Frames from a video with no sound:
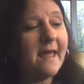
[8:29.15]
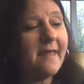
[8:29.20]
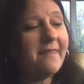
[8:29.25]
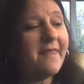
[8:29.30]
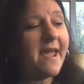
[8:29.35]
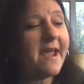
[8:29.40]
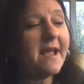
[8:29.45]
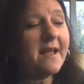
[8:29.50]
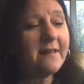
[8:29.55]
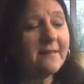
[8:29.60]

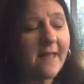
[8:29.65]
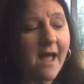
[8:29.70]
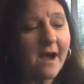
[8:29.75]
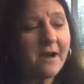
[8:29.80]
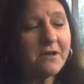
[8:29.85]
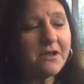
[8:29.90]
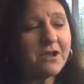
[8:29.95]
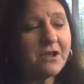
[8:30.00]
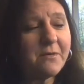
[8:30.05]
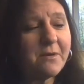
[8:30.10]
They
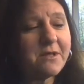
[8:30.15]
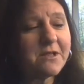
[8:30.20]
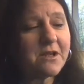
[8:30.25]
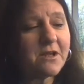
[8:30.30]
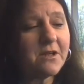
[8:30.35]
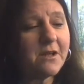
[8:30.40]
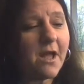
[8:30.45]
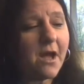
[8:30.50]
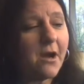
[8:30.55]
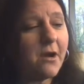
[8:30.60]
clung to his
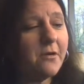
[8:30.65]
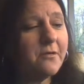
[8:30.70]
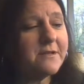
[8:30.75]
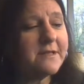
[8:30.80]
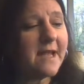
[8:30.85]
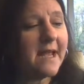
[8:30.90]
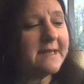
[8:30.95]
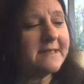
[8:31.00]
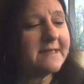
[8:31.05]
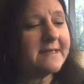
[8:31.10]
clothes
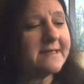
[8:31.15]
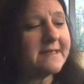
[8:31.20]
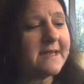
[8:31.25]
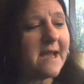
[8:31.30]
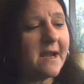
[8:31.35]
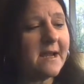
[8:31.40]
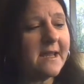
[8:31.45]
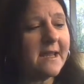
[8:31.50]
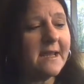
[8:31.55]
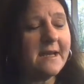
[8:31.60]
and
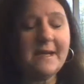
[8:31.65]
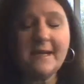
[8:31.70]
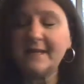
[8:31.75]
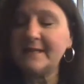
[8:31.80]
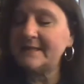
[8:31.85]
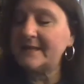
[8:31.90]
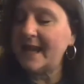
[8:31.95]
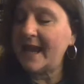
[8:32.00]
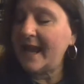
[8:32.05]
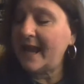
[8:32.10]
stuck in
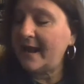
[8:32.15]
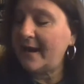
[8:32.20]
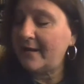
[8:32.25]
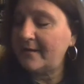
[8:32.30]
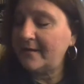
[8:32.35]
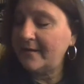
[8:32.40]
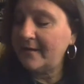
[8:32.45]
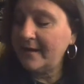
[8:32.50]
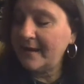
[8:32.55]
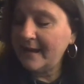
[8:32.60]
his
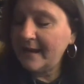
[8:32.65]
hair.